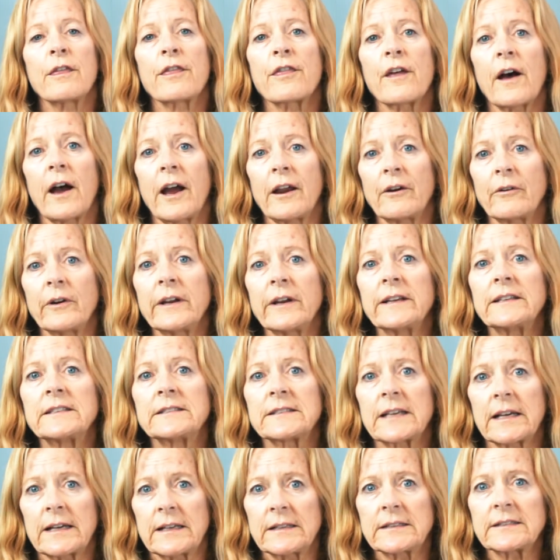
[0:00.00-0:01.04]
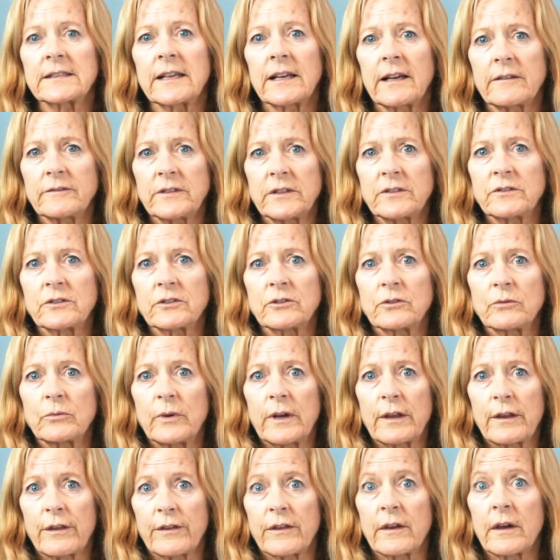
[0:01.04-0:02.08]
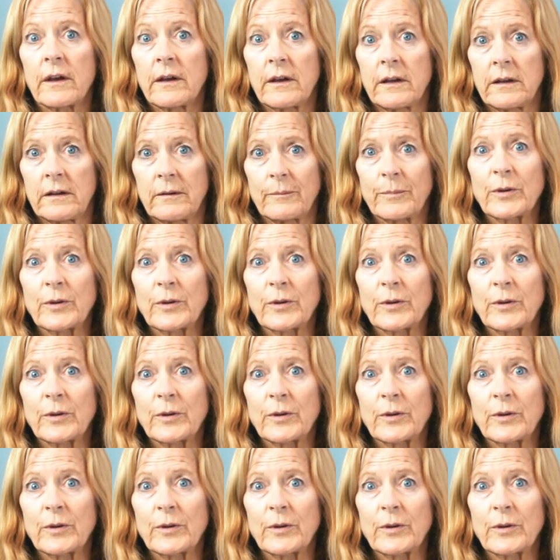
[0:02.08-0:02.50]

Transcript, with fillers: Thyroid does have to do with uh,